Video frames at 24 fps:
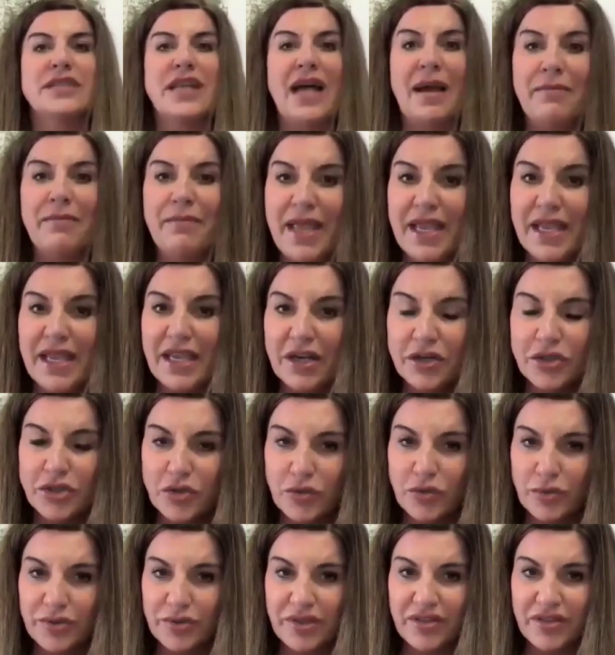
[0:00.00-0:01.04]
I'm making
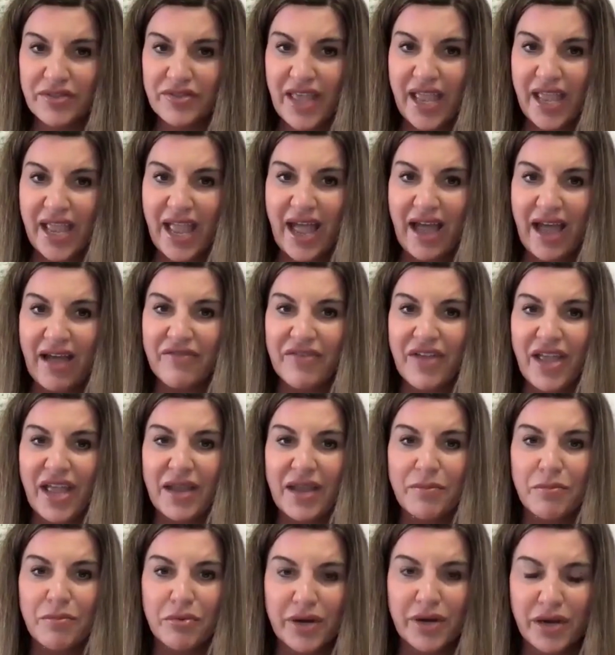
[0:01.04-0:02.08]
sure that they have
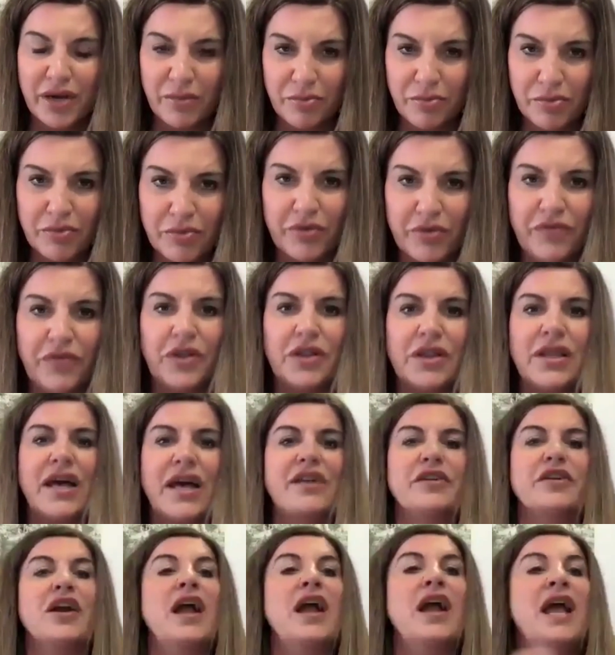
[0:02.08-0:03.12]
a pre approval
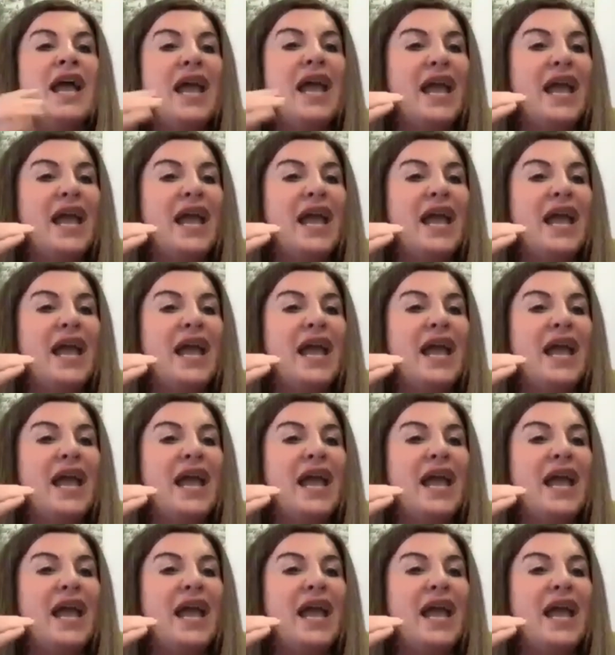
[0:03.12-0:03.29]
letter.